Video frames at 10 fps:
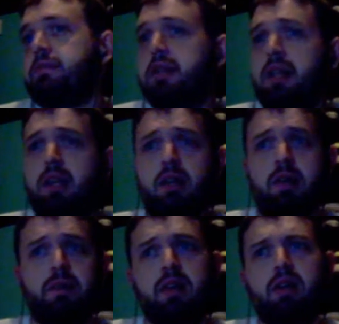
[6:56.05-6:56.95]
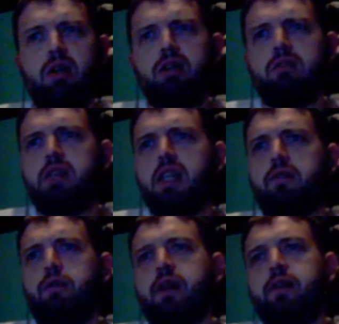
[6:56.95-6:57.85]
that you think you're in
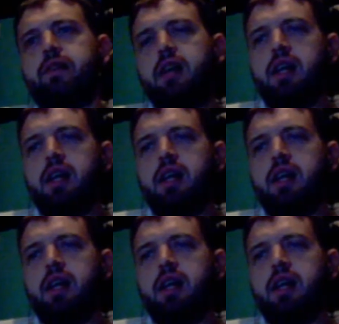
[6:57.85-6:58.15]
love with.